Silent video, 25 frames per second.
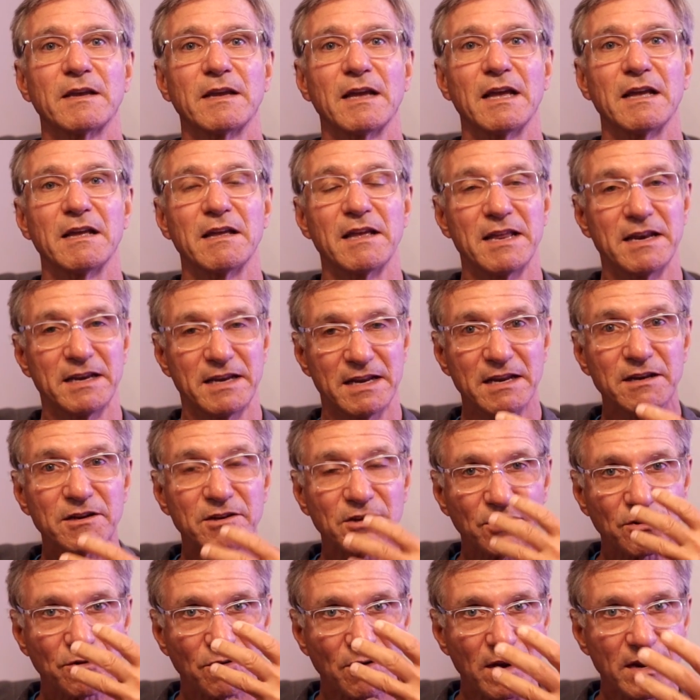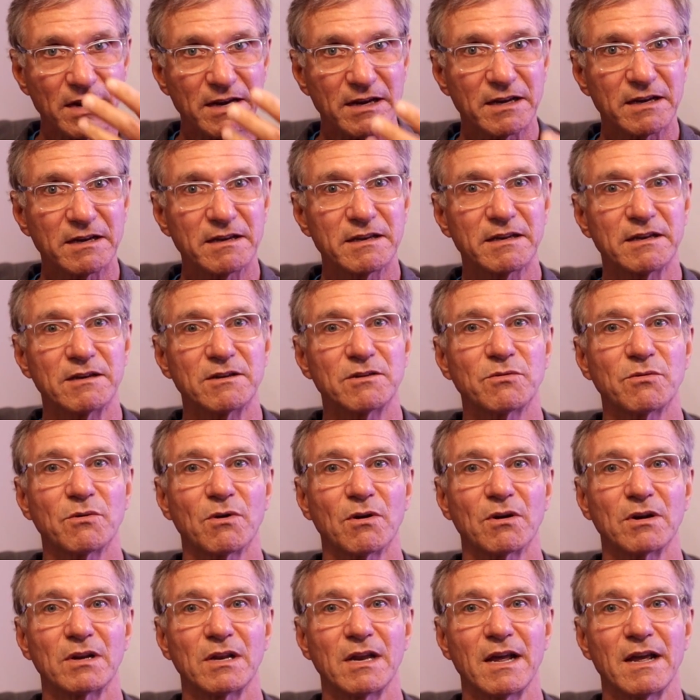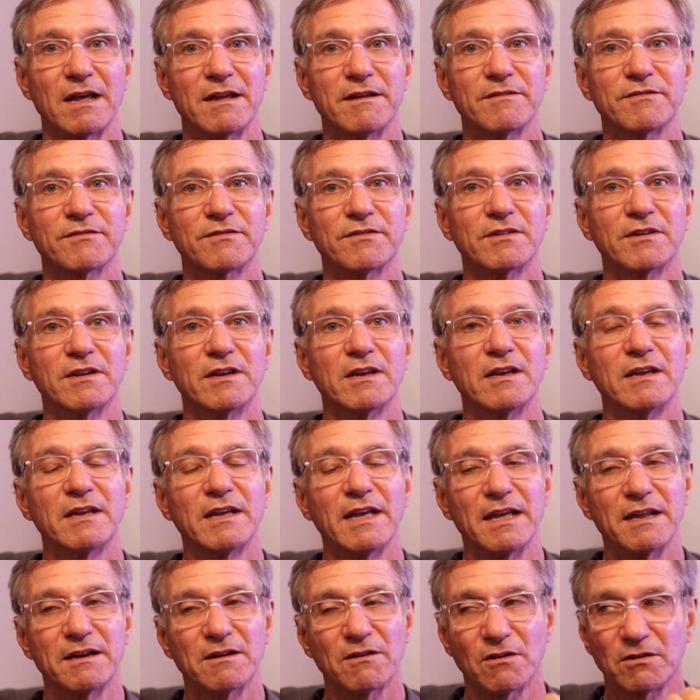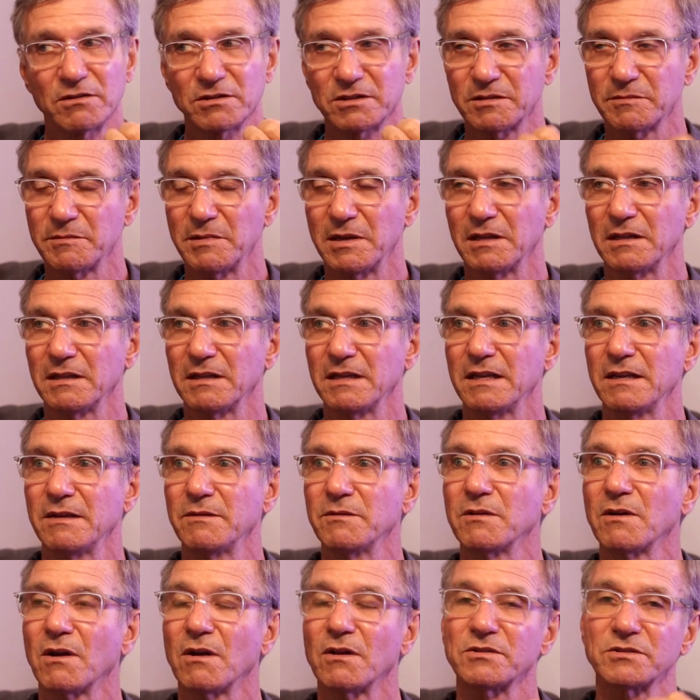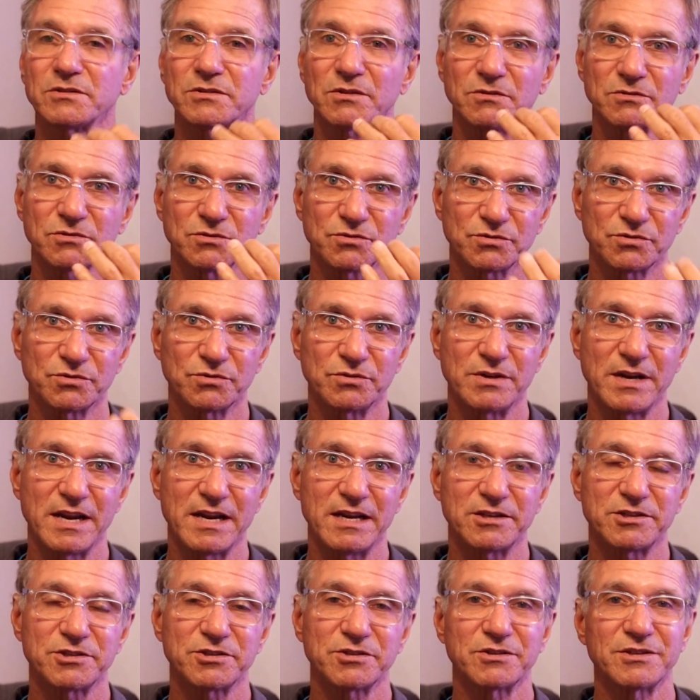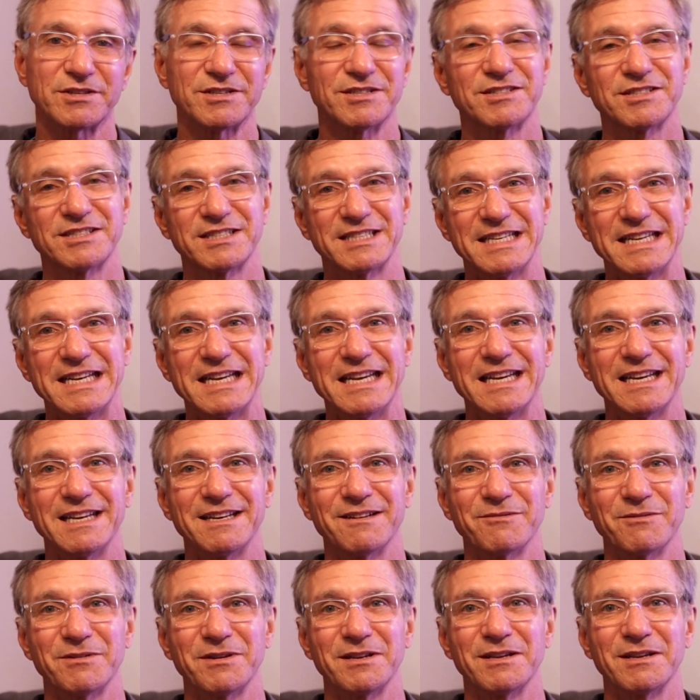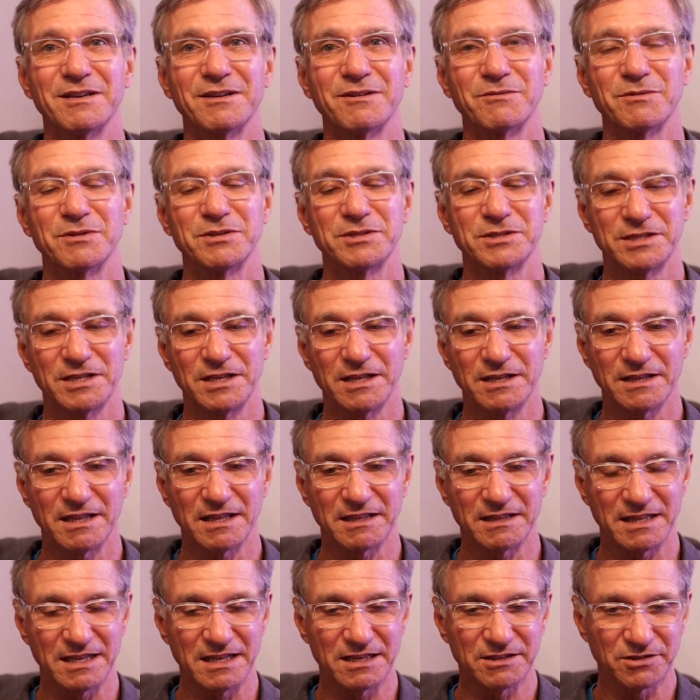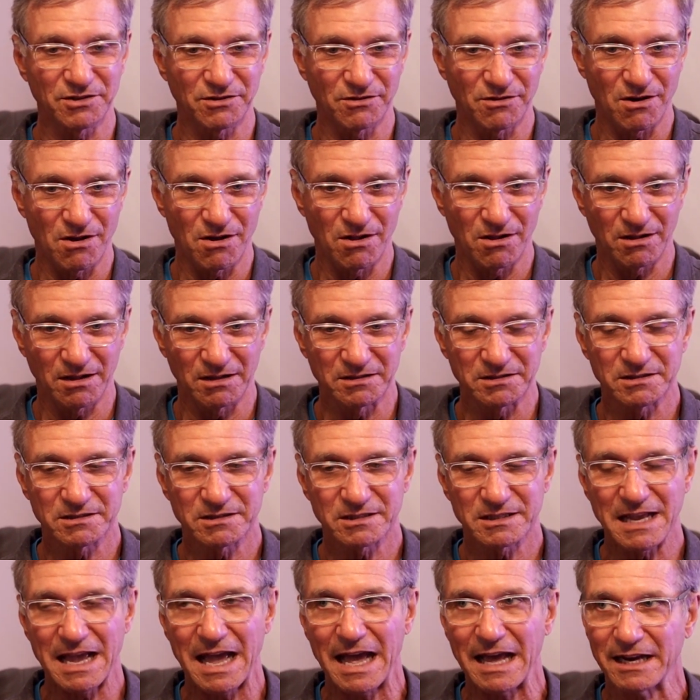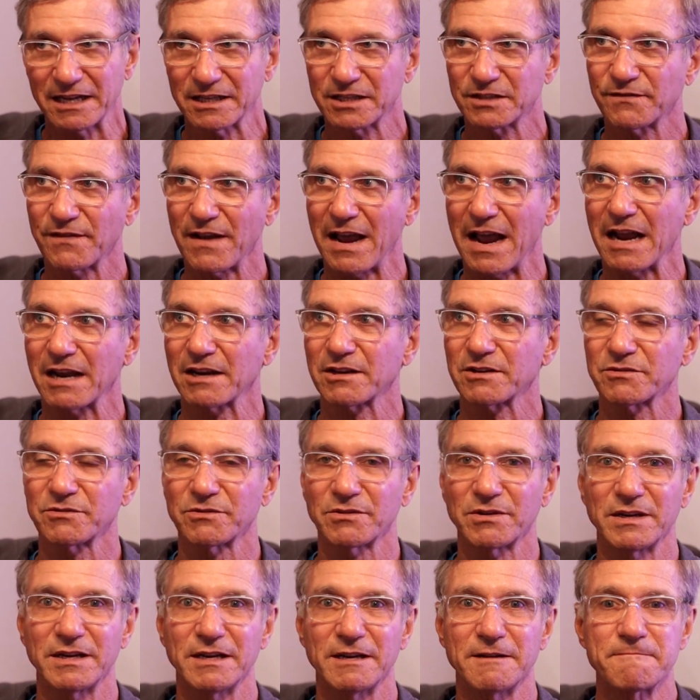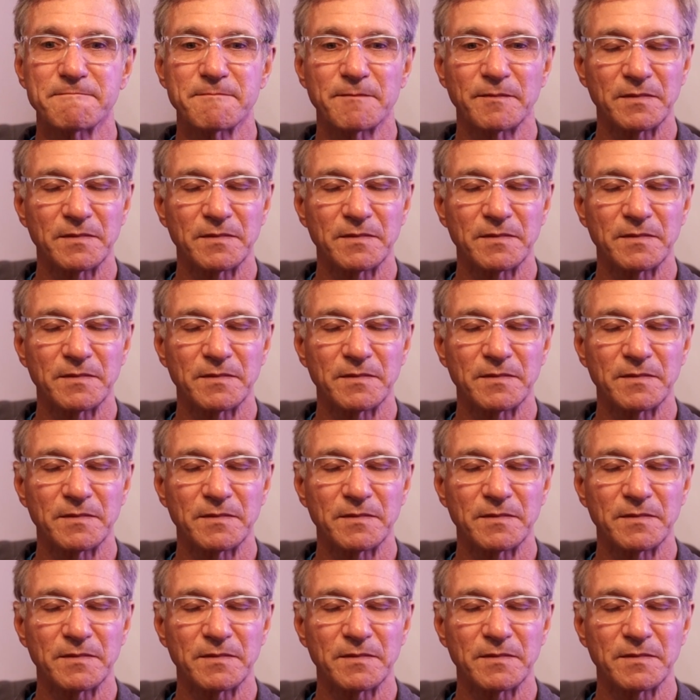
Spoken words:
and integrated into our life. And ultimately, also true nature is seen. We see that these are all unsatisfactory.